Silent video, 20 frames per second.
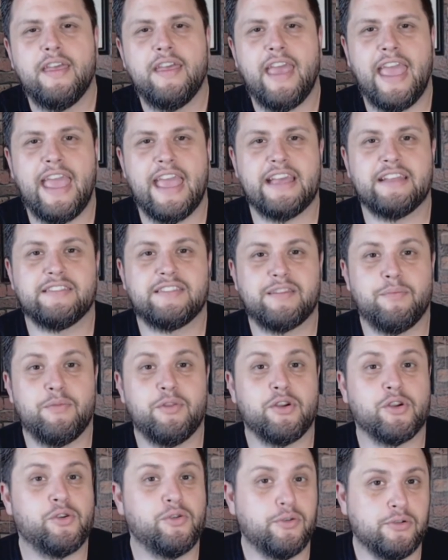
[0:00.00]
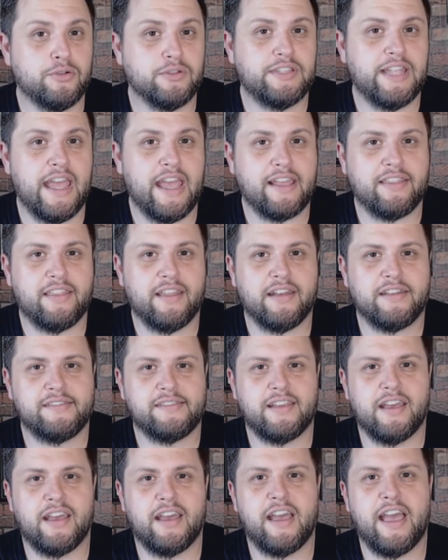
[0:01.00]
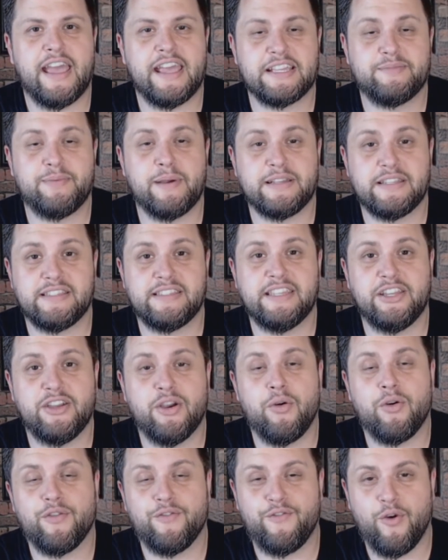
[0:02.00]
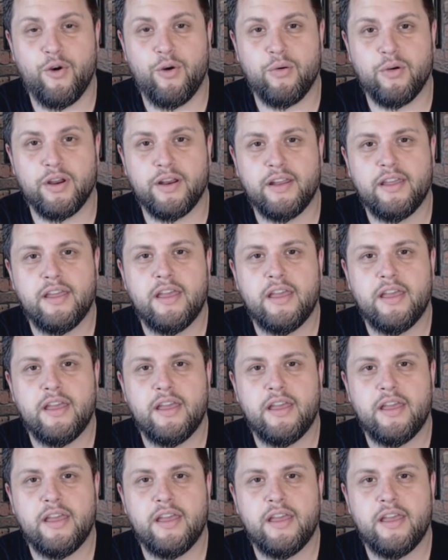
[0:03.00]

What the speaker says: and some of the cool tech that I expect to see going forward.